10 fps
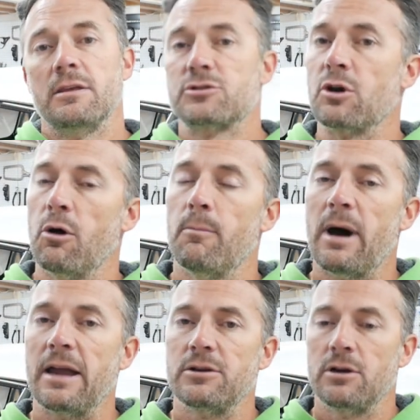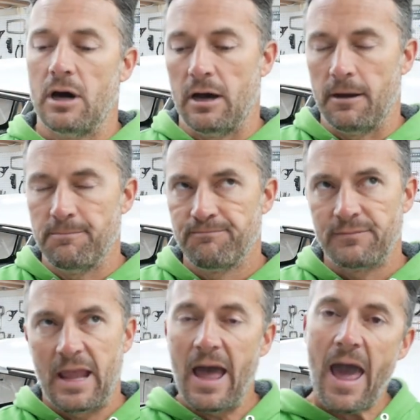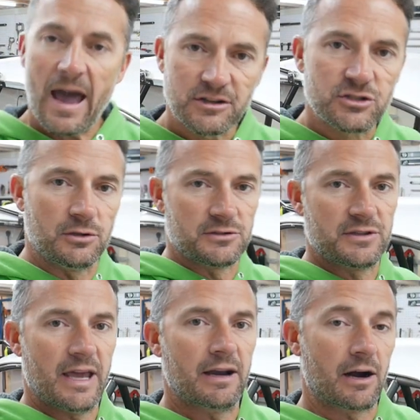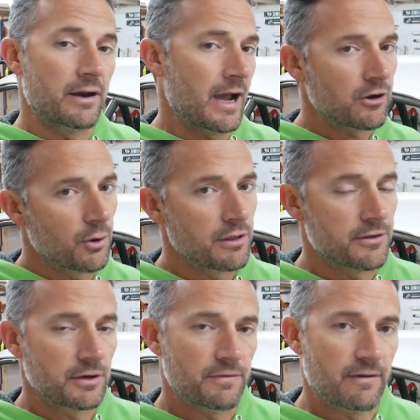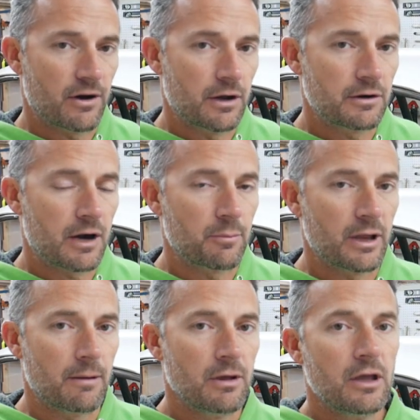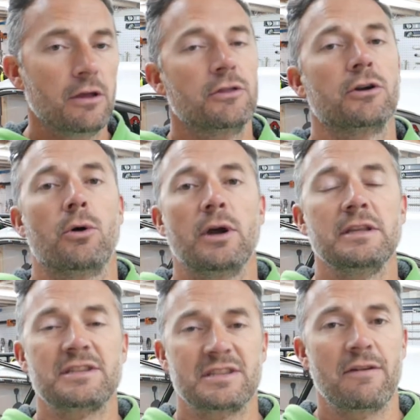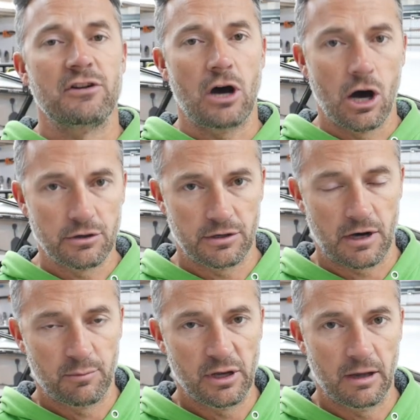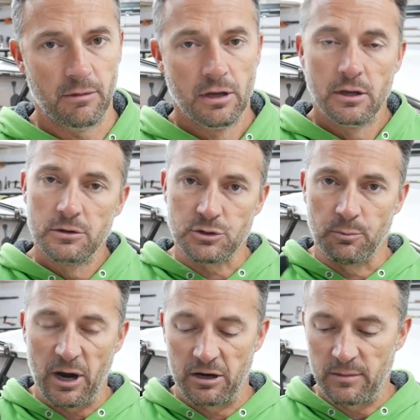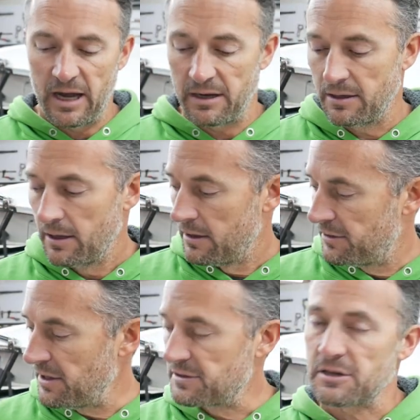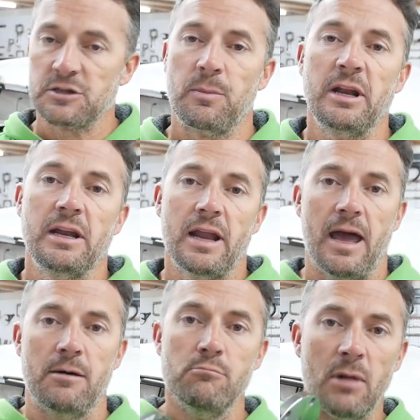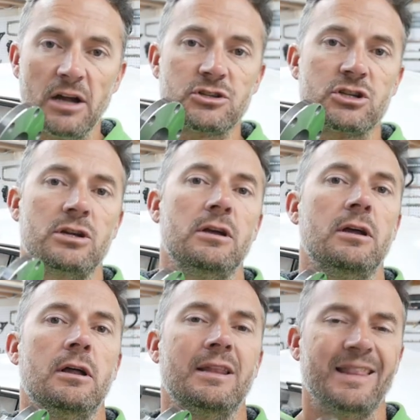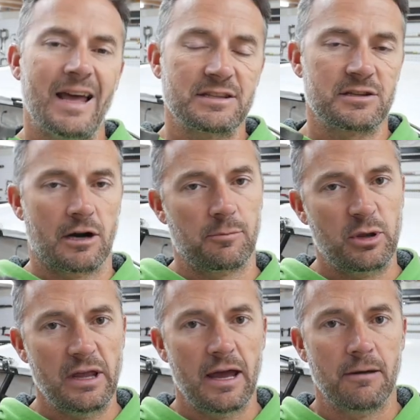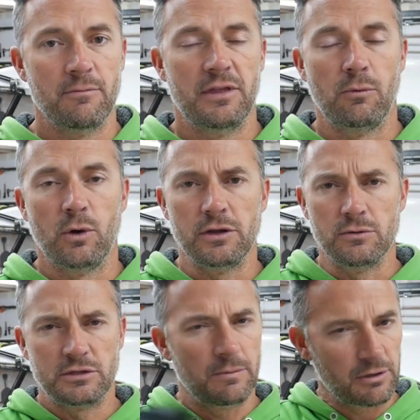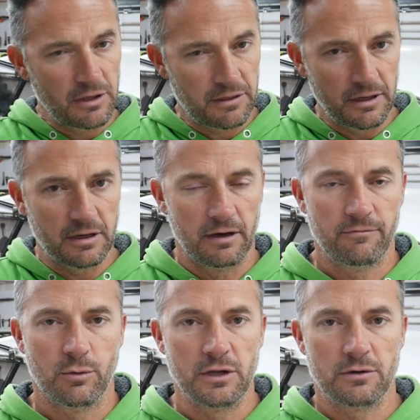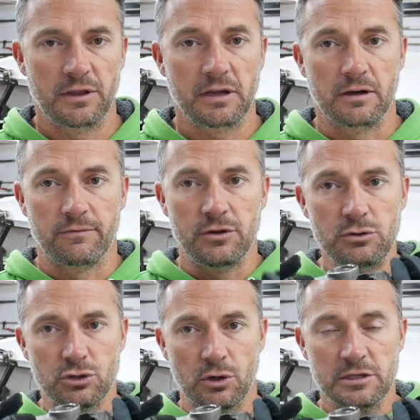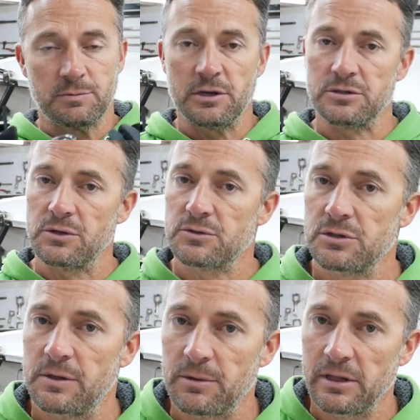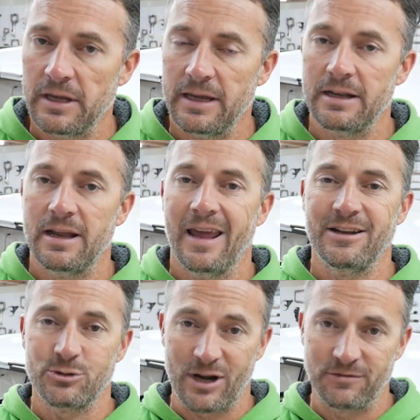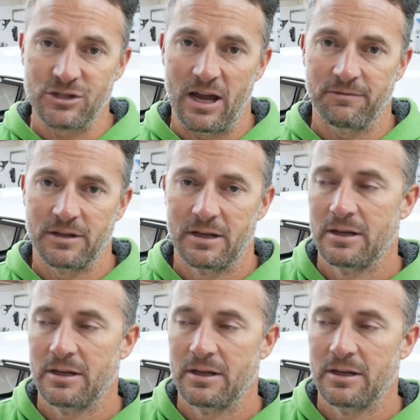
so my uh, axles then are not going 3,500 RPM, they're going 700 RPM. So bear in mind, these are spinning at much less RPM than what you typically think of when you're thinking of U-joints because those are typically in a drive shaft.